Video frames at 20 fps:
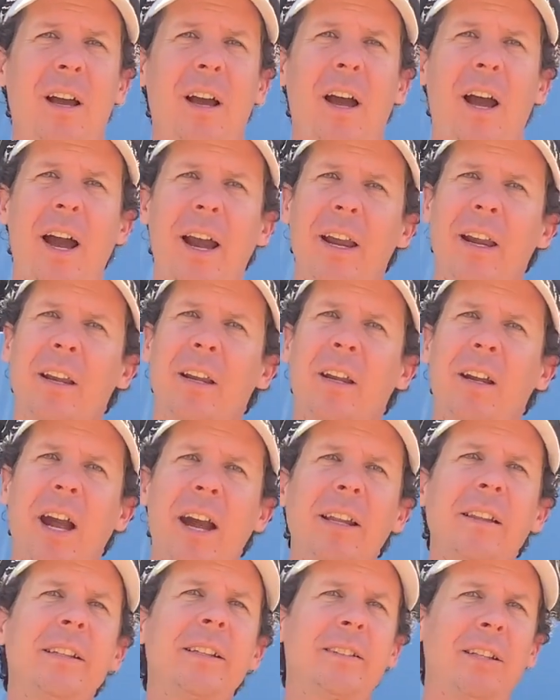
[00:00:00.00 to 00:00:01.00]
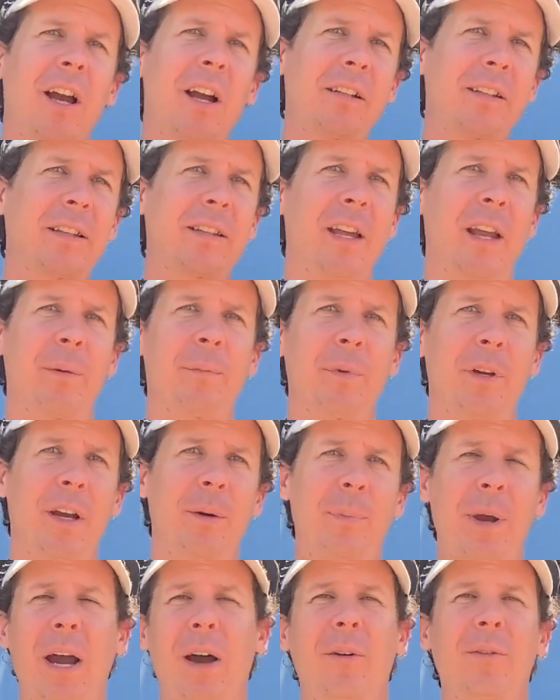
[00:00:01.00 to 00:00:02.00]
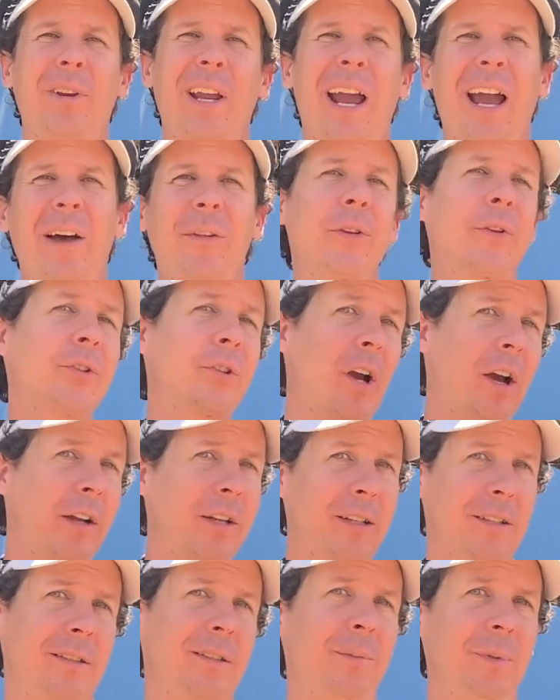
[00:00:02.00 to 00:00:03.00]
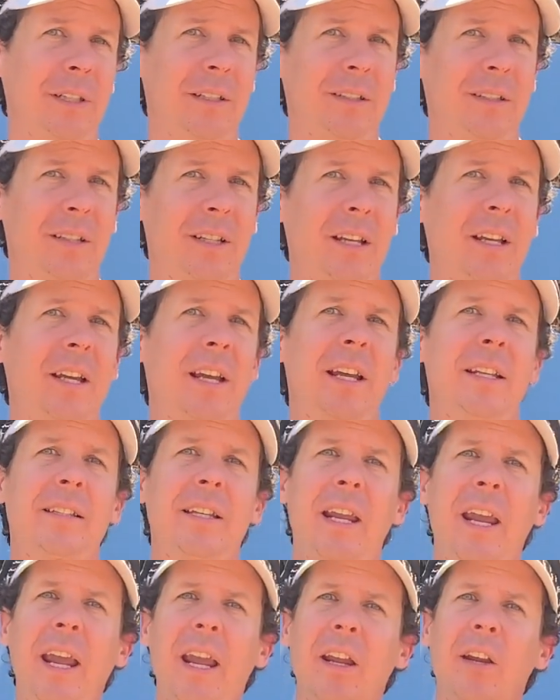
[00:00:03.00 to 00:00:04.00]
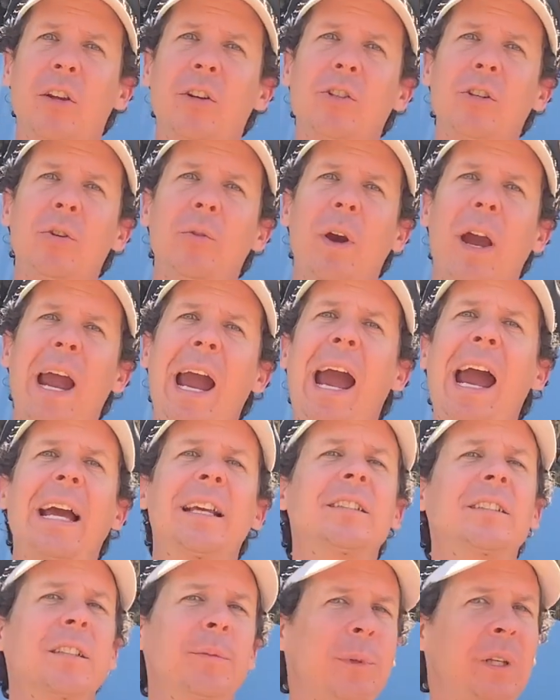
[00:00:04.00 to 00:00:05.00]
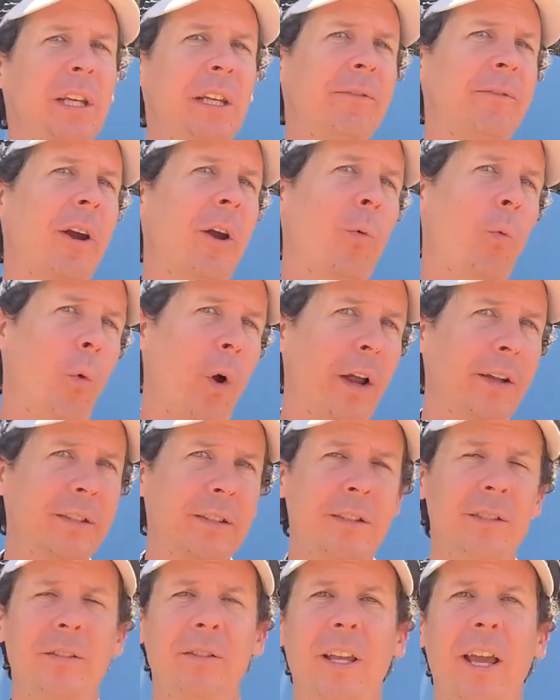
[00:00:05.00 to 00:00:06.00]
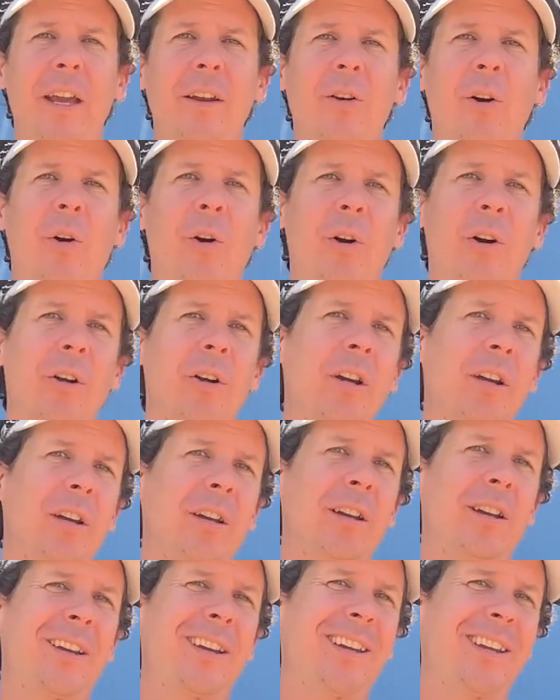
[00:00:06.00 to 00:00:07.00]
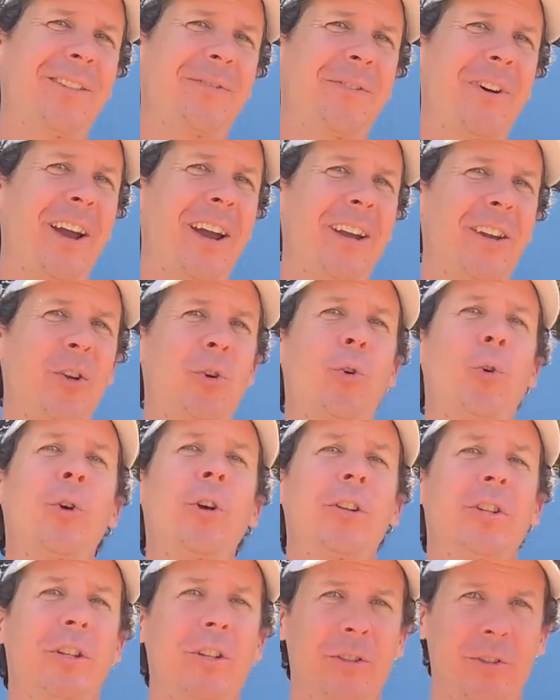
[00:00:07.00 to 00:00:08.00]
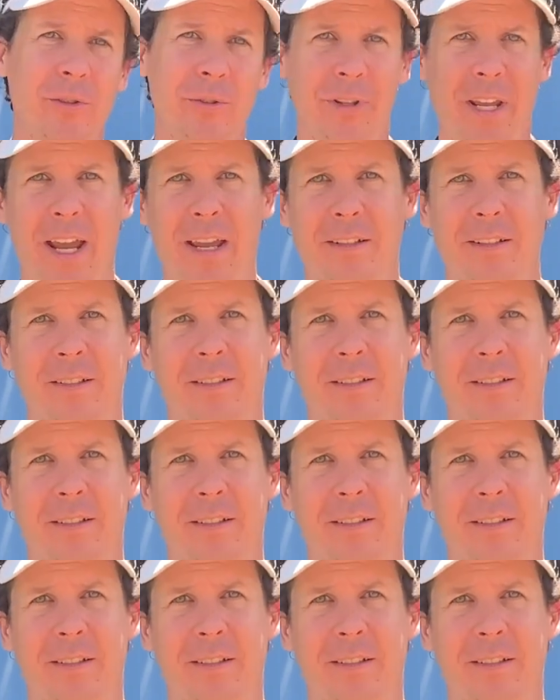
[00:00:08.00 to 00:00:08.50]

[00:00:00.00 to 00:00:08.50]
I kindly talk to them about how they're talking to me and say, "Hey, could you ask me if I want to do that or if I could do that?"